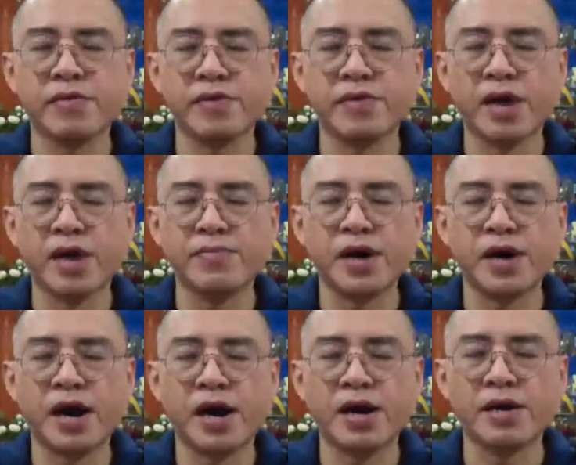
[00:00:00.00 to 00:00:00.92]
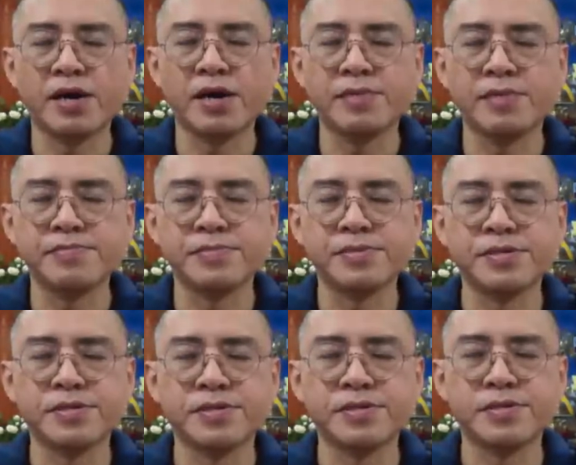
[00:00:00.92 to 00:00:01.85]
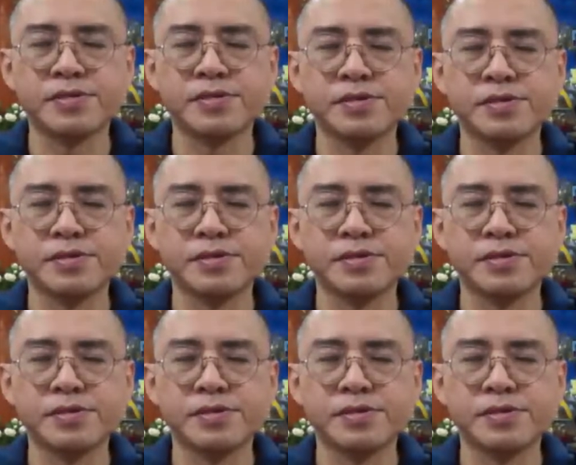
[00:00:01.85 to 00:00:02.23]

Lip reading: into our upper arms.